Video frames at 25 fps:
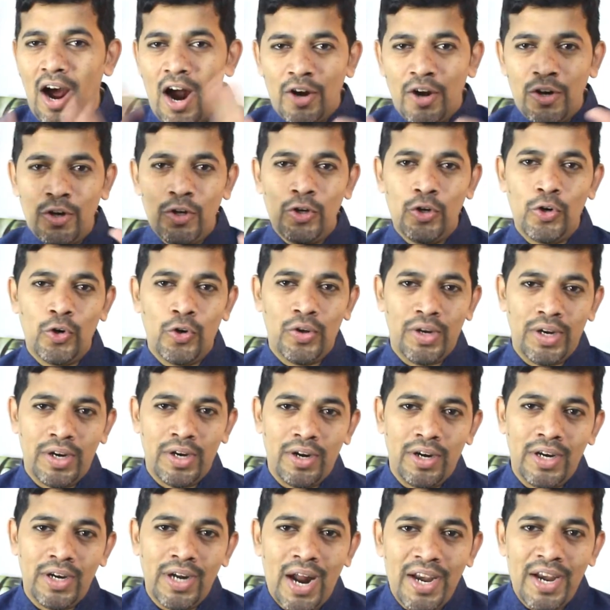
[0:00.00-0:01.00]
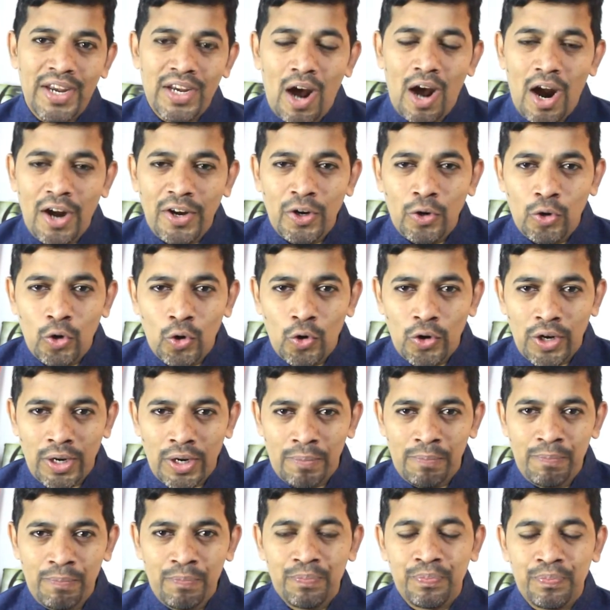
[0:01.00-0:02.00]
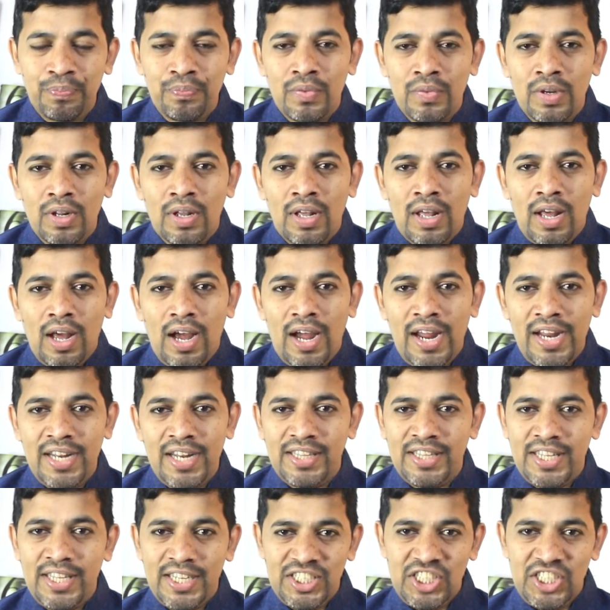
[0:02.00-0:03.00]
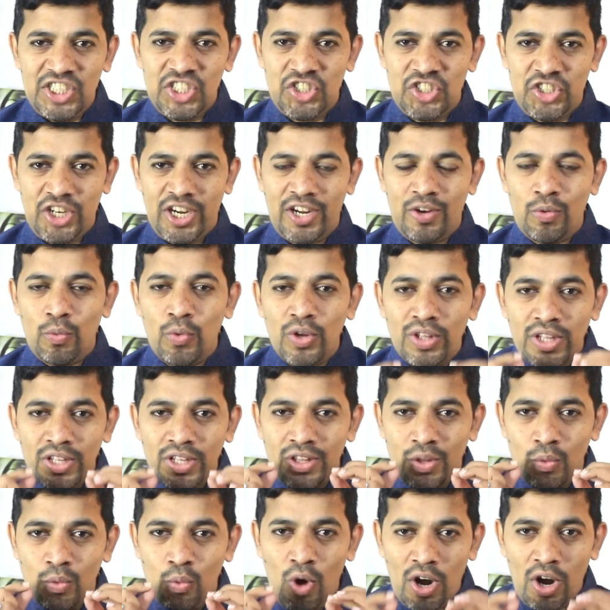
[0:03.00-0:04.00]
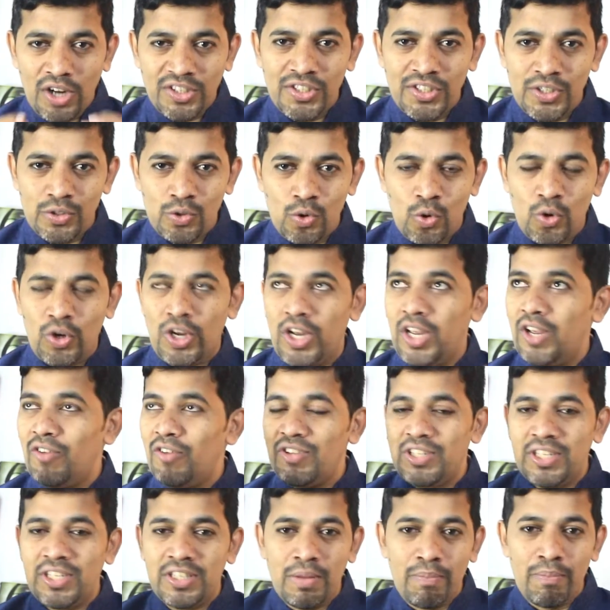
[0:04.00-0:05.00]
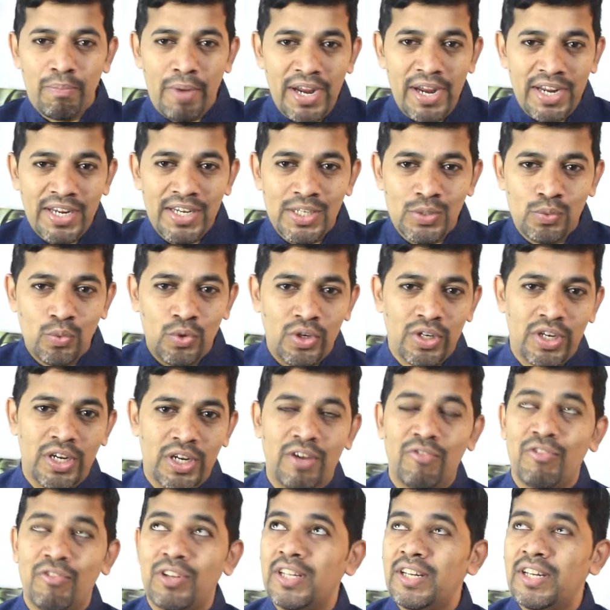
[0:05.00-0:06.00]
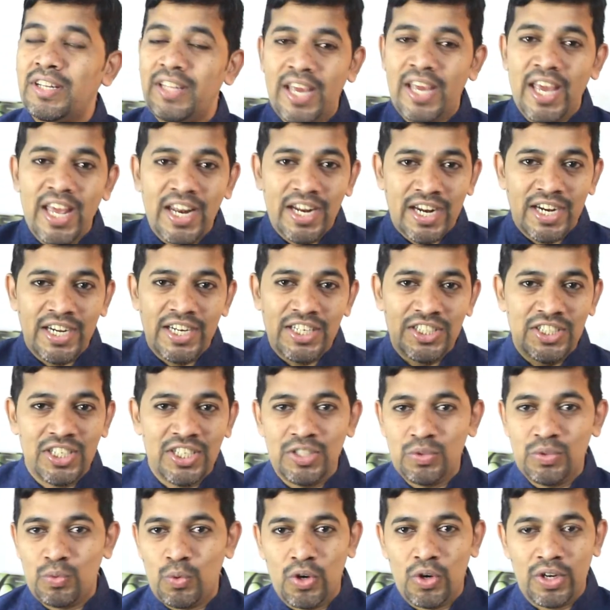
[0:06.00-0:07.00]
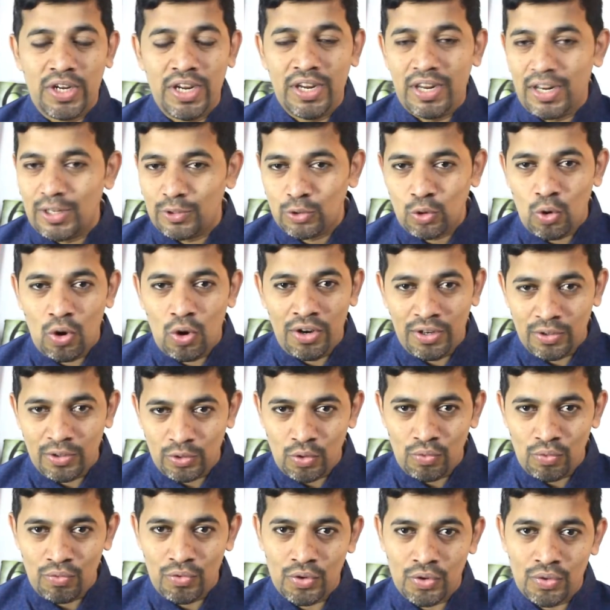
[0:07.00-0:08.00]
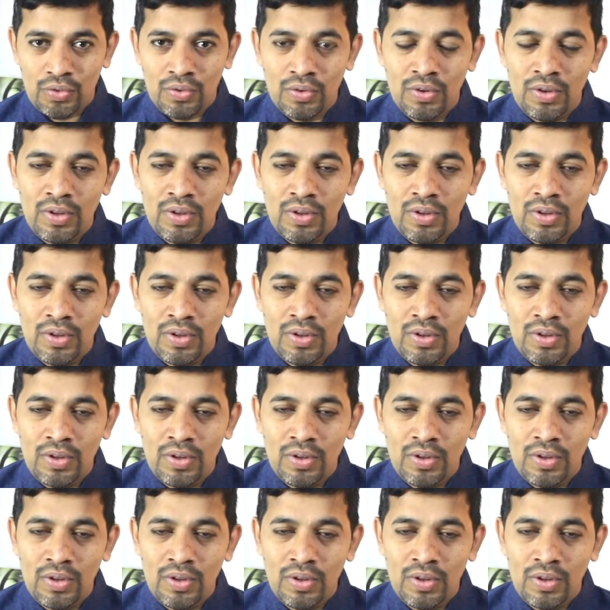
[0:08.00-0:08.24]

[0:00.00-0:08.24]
auditorium, and they just check whether the voice is okay, whether the mic is working, whether the air condition is working, and so on and so forth.